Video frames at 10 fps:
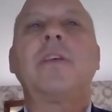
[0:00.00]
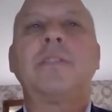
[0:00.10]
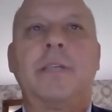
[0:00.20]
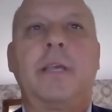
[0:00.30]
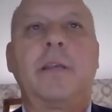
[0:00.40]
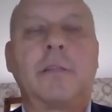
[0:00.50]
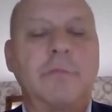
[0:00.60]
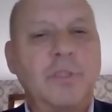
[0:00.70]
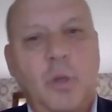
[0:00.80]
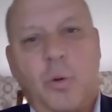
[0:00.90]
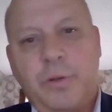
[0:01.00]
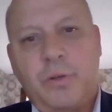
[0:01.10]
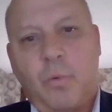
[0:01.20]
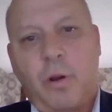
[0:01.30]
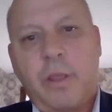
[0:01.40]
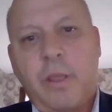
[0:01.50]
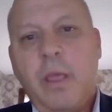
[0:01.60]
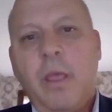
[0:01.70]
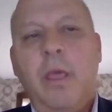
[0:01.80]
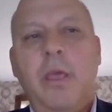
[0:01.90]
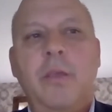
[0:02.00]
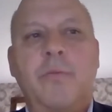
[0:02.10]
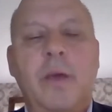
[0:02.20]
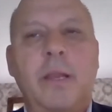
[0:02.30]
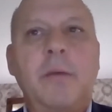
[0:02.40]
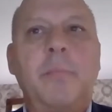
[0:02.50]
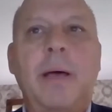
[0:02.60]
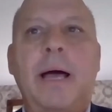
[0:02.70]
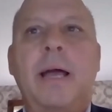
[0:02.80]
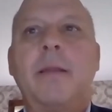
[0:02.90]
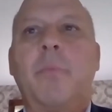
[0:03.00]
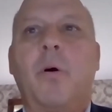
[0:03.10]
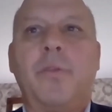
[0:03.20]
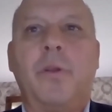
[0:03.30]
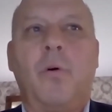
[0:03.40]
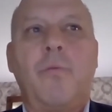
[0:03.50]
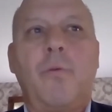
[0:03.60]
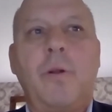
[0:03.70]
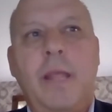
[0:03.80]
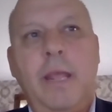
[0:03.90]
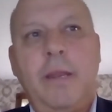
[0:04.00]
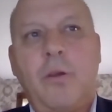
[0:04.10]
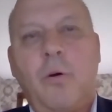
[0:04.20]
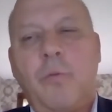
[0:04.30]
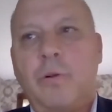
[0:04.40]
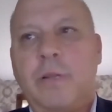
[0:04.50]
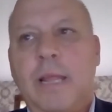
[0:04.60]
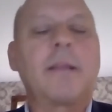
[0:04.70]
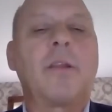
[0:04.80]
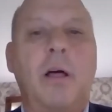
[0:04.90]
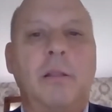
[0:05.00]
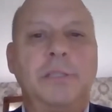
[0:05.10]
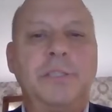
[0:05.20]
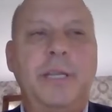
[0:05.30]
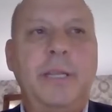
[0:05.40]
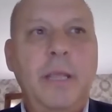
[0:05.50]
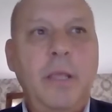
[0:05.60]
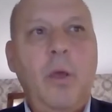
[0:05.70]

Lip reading: singular is going to work. You've got to combine both an overt and a covert technology,